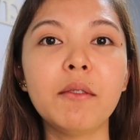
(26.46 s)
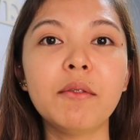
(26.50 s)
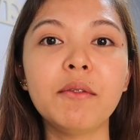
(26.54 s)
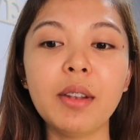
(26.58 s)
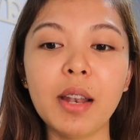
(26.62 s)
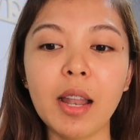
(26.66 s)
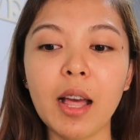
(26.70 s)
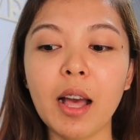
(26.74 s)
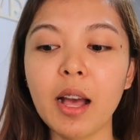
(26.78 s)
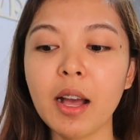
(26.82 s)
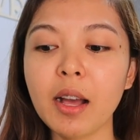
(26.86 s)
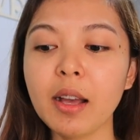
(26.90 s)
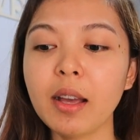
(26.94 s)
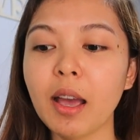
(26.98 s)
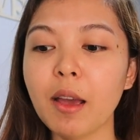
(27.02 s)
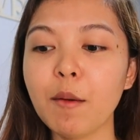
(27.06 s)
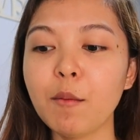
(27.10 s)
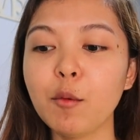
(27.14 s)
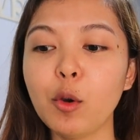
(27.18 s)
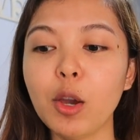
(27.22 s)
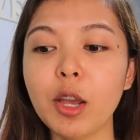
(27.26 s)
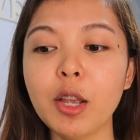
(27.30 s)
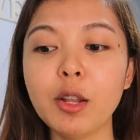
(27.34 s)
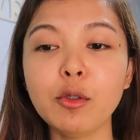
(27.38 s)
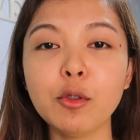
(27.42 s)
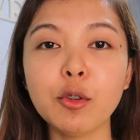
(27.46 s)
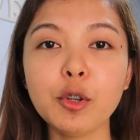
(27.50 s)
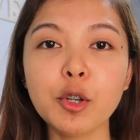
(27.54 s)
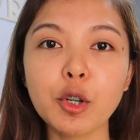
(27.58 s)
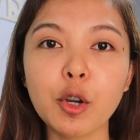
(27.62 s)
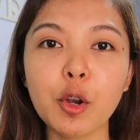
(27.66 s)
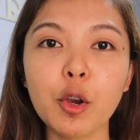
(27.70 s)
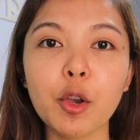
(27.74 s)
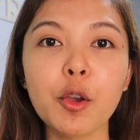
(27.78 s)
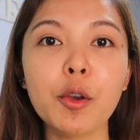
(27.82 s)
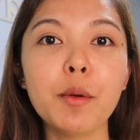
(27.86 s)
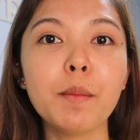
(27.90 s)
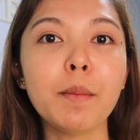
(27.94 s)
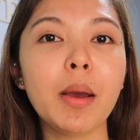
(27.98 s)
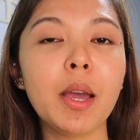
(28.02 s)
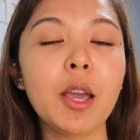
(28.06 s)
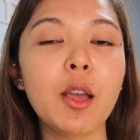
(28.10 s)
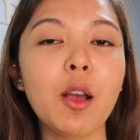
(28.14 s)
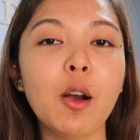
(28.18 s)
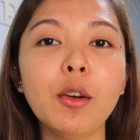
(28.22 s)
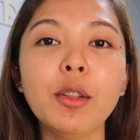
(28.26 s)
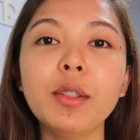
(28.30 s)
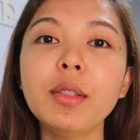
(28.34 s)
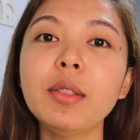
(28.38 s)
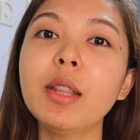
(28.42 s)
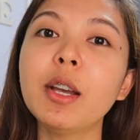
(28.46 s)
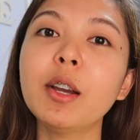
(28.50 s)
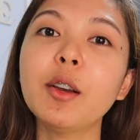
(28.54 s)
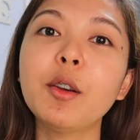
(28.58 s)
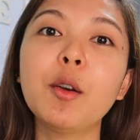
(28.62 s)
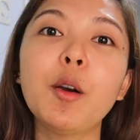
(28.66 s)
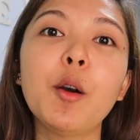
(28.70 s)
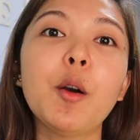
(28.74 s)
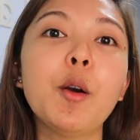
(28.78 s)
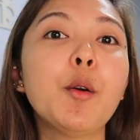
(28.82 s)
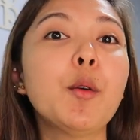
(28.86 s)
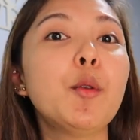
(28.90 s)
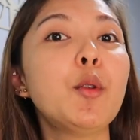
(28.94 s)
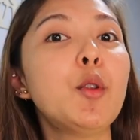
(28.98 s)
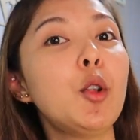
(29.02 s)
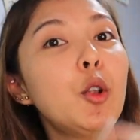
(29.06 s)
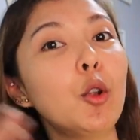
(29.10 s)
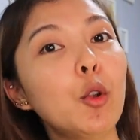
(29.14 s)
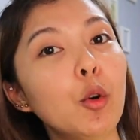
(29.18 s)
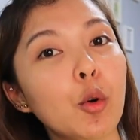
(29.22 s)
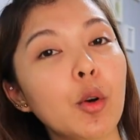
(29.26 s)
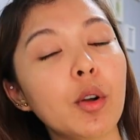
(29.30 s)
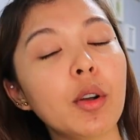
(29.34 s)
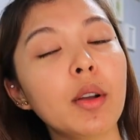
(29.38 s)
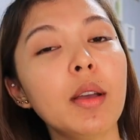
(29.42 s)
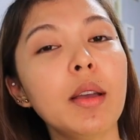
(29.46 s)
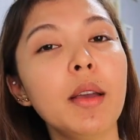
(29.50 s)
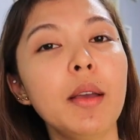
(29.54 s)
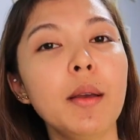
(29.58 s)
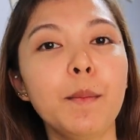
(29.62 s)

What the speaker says: vlog, I'm going to show you my on-the-go look